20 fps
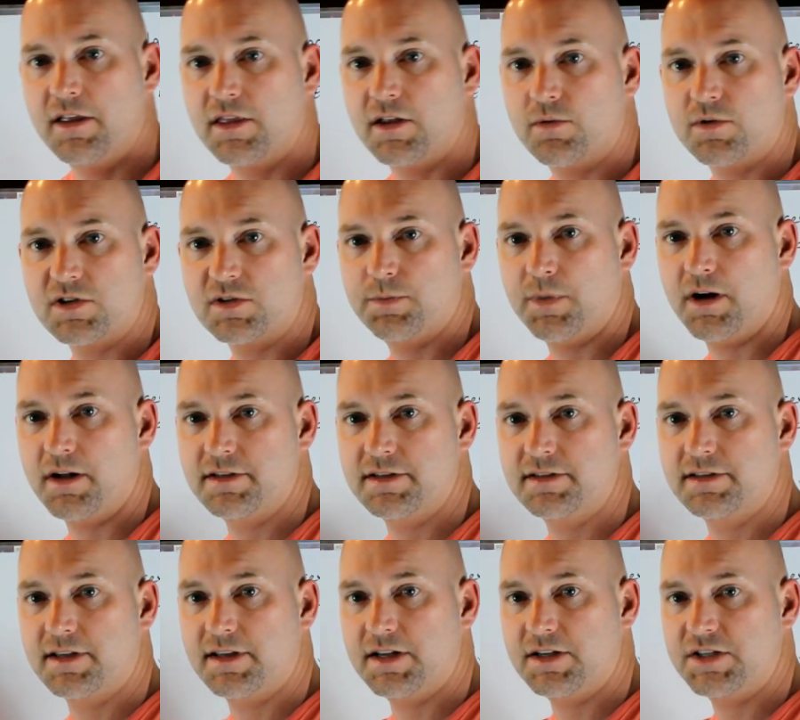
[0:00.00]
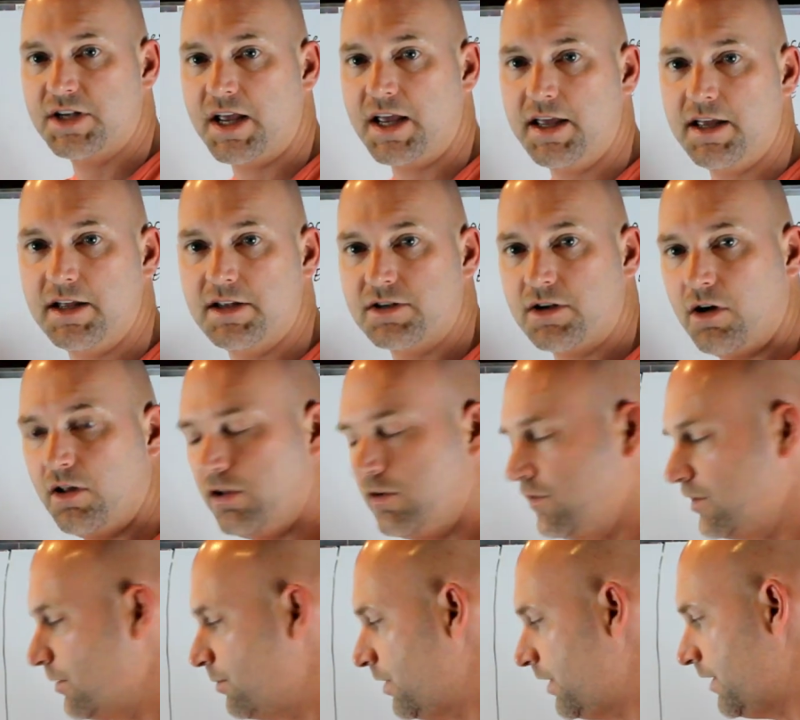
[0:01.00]
The response is going to change all
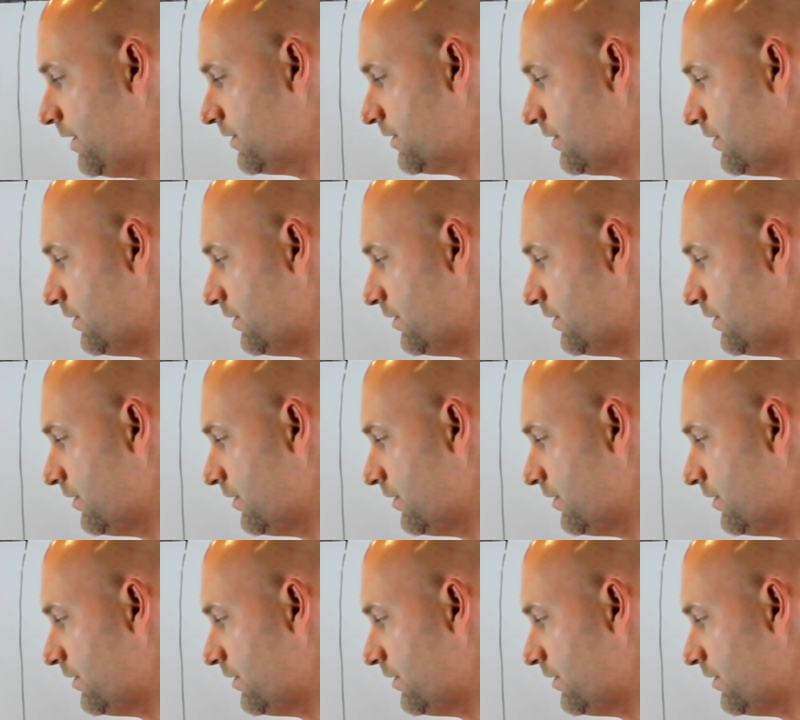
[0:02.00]
over the place.